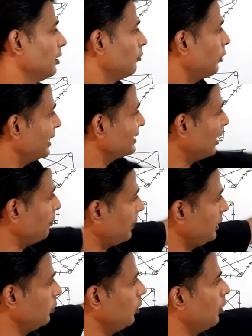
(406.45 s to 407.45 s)
For example,
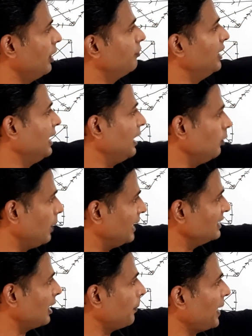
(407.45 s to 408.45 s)
you know, if they tell you
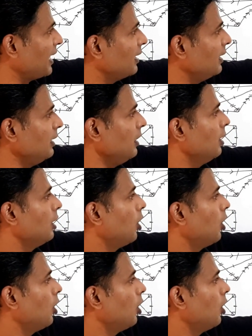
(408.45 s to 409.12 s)
lines are parallel,